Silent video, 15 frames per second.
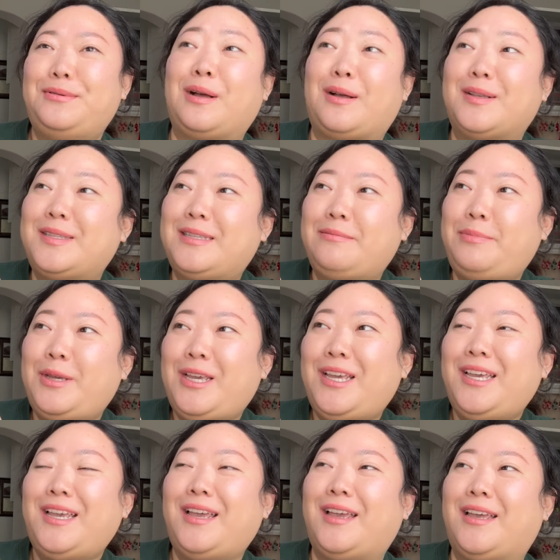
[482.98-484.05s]

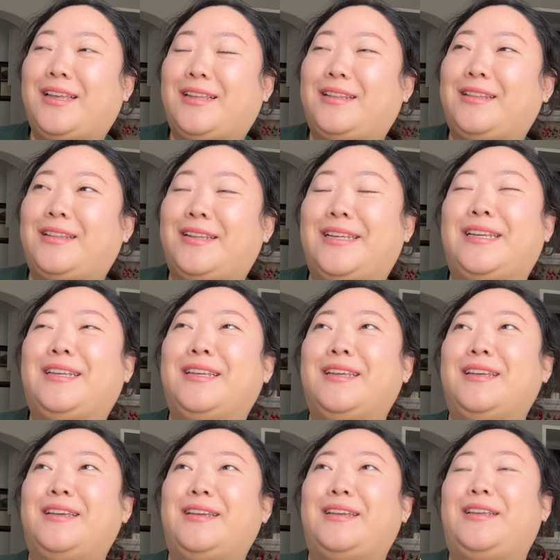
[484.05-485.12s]
gossipy and like,
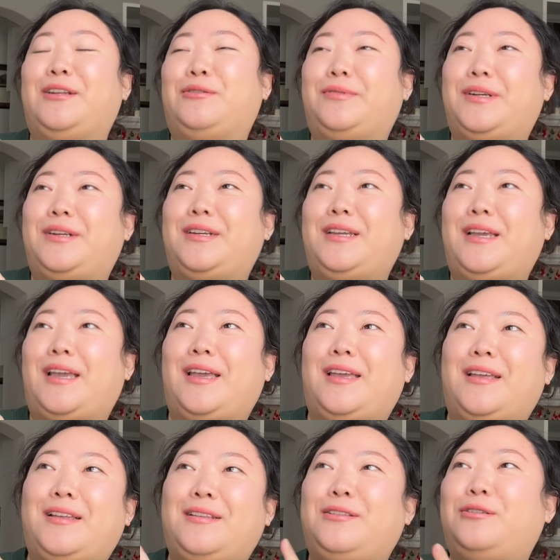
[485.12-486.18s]
you know, very
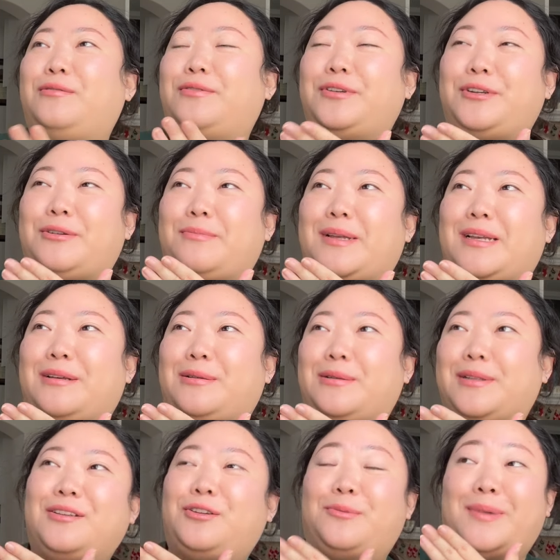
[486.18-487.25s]
hand over your
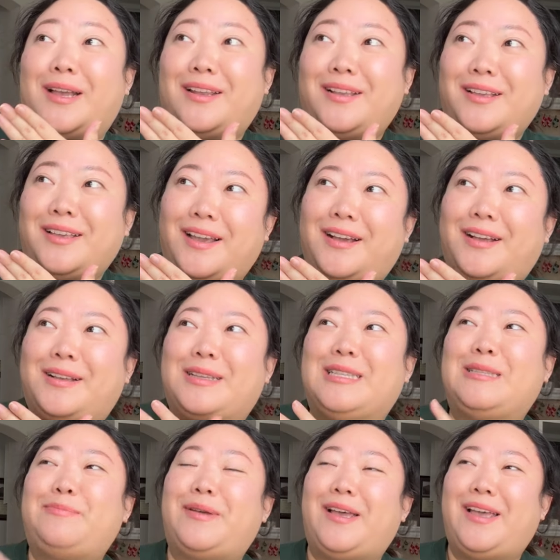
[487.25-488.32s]
mouth, dramatic
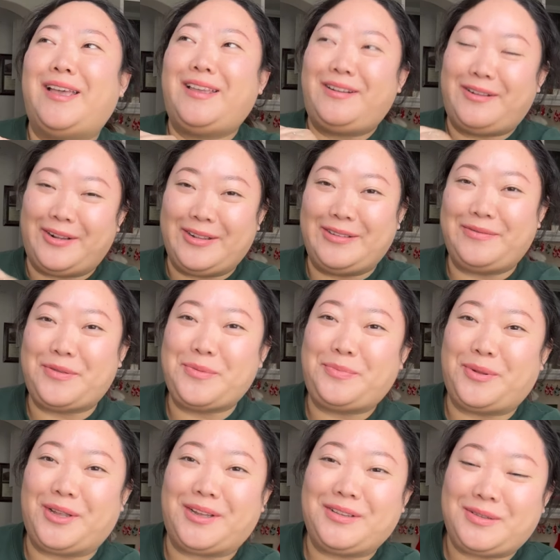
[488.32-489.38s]
gasp at all of the
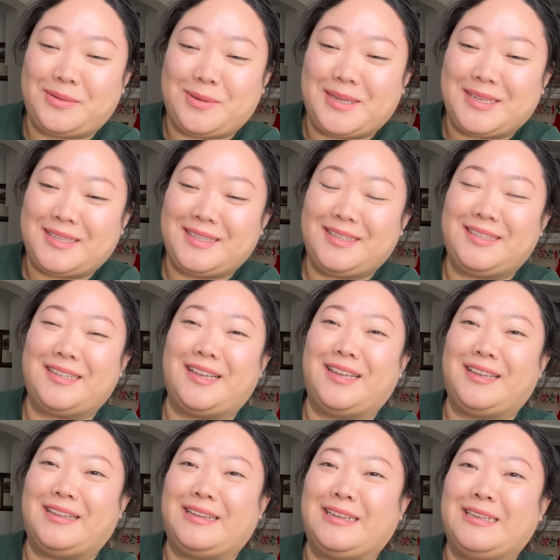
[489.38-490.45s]
plot twists
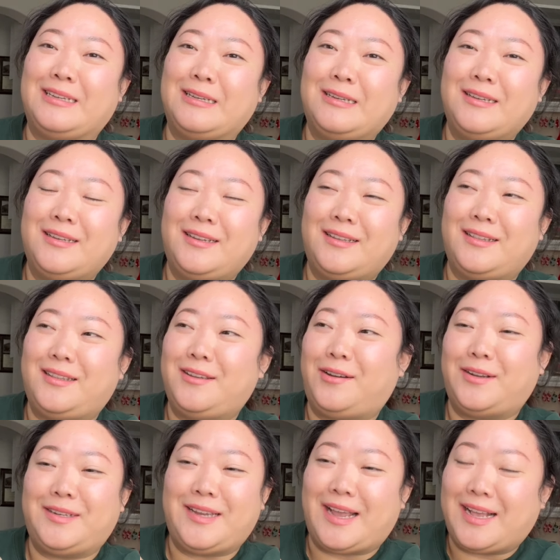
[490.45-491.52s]
and the
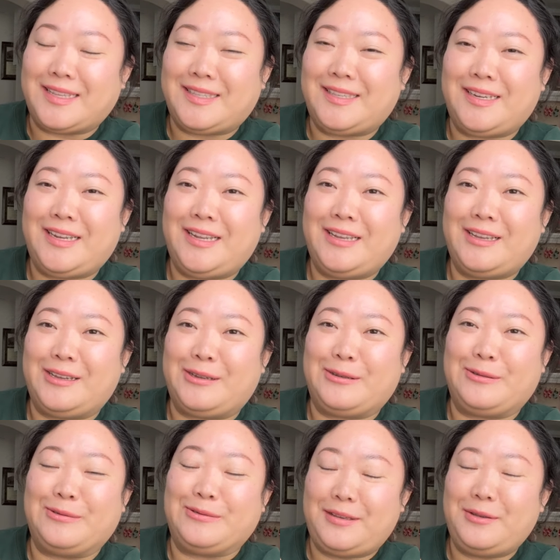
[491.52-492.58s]
audacity
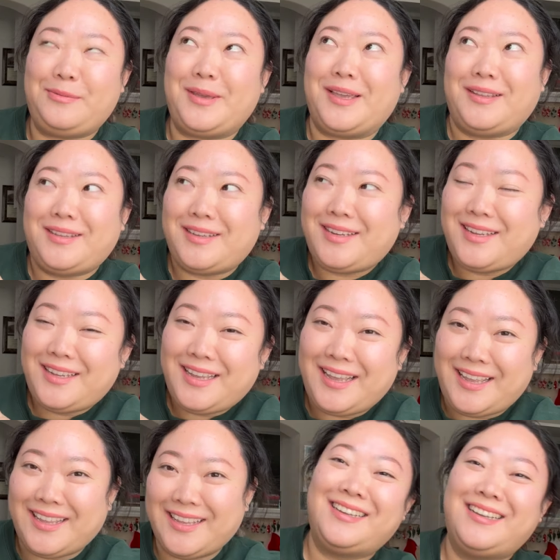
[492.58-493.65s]
of humanity.
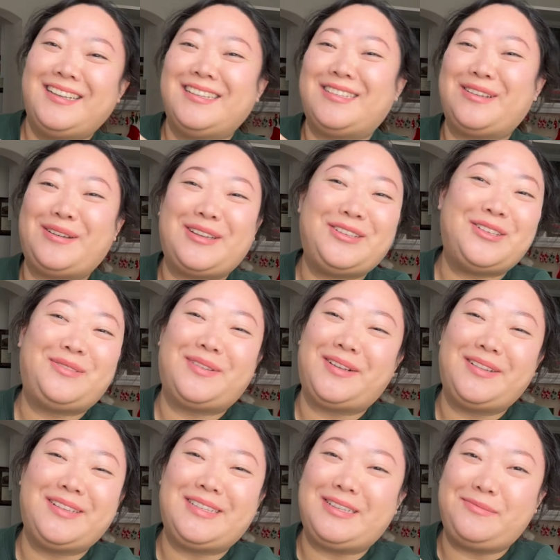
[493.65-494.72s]
So I just found
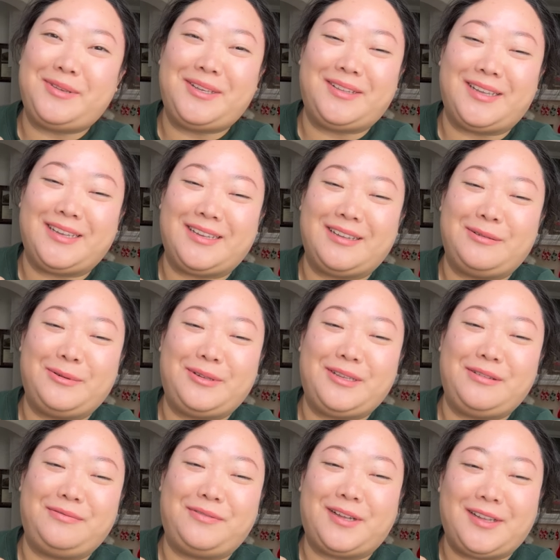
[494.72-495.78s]
this to be like a really
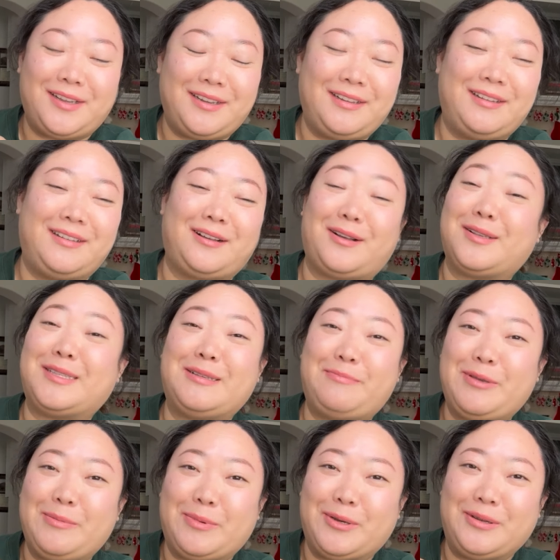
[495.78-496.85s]
fun
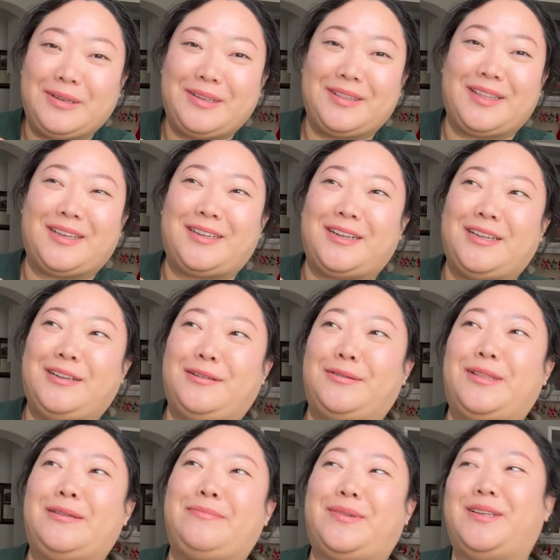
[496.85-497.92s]
gossipy book that I know
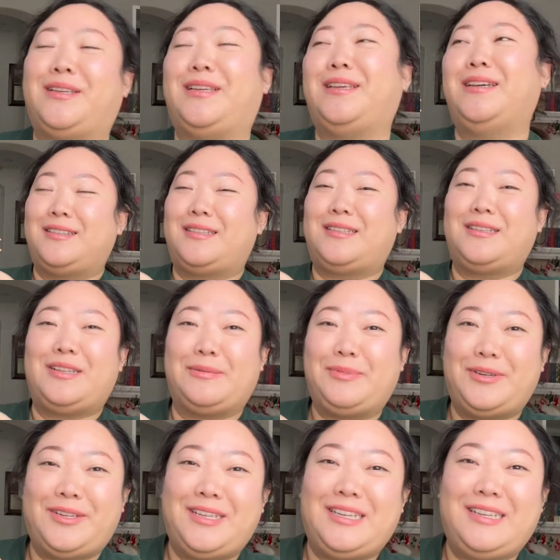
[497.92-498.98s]
that my
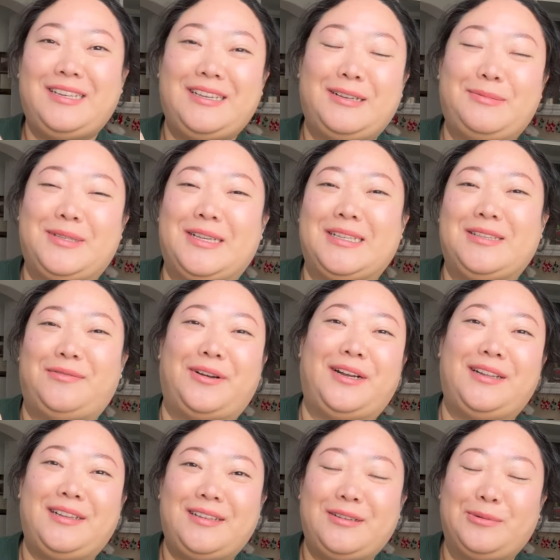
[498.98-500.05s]
celebrity obsessed
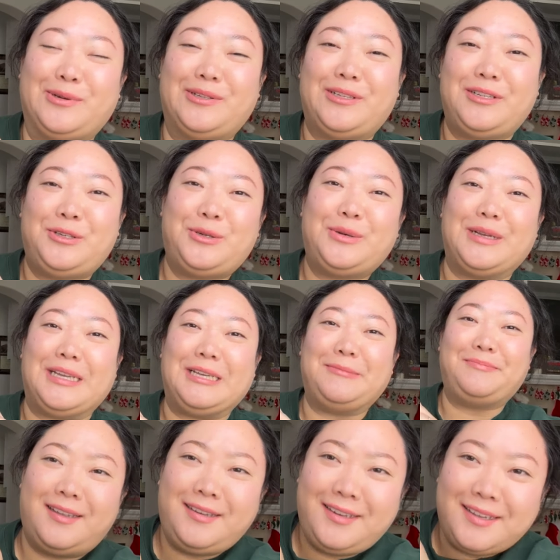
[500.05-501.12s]
friend will enjoy.
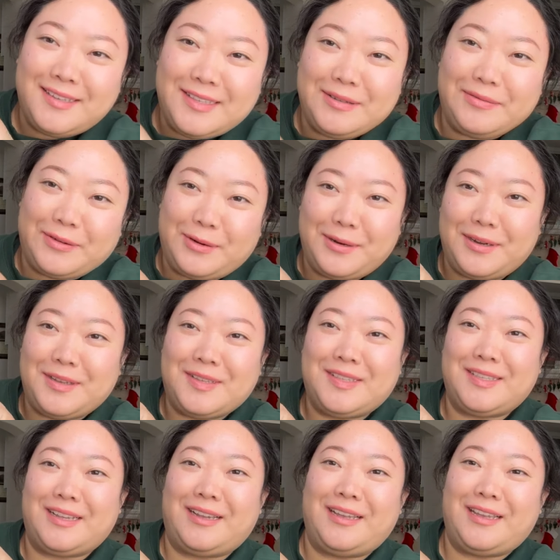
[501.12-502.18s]
And yes, of
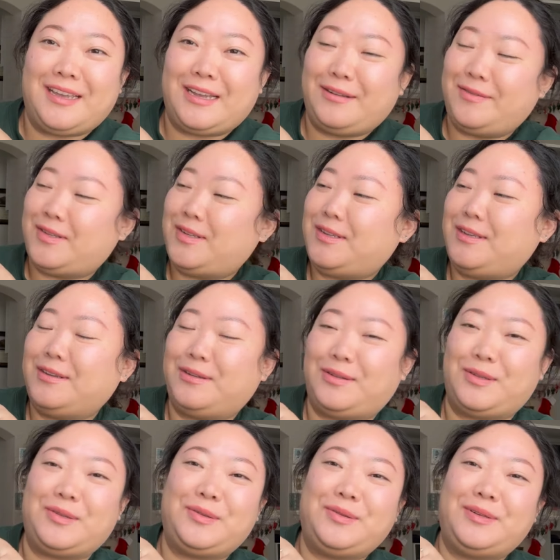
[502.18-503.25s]
course, I have to
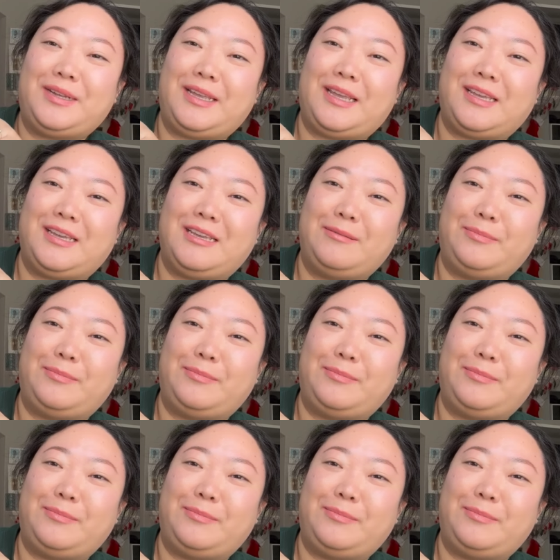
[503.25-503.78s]
include a